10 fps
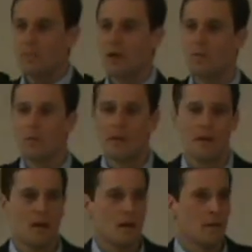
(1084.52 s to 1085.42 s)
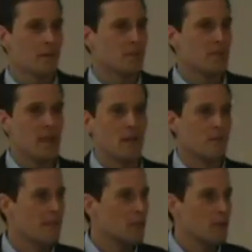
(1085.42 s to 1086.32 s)
You probably call your state
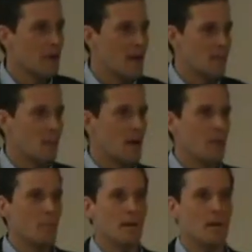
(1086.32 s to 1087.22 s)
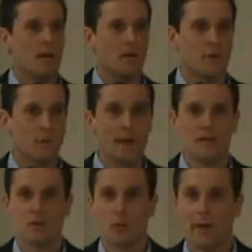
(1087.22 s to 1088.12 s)
or federal rep. You probably call the
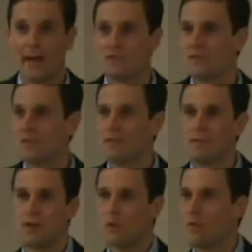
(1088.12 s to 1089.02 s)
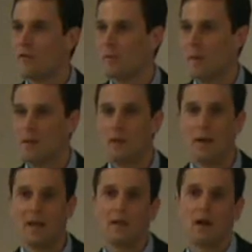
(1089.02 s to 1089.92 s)
regulatory agency, FERC, or whoever it may be. You
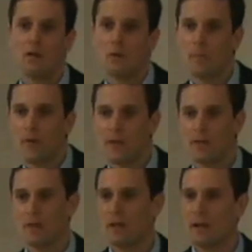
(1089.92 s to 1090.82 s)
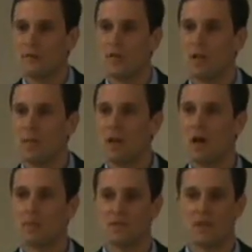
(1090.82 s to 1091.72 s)
might even call the corporation, get a nice friendly
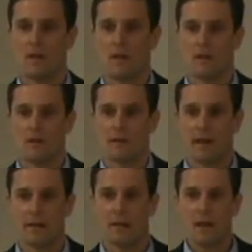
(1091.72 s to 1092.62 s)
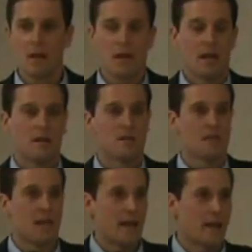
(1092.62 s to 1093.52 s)
PR person I know you don't want. And they'll
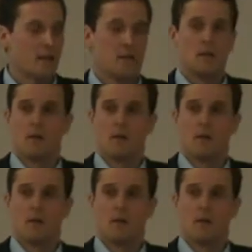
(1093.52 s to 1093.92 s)
say, hey,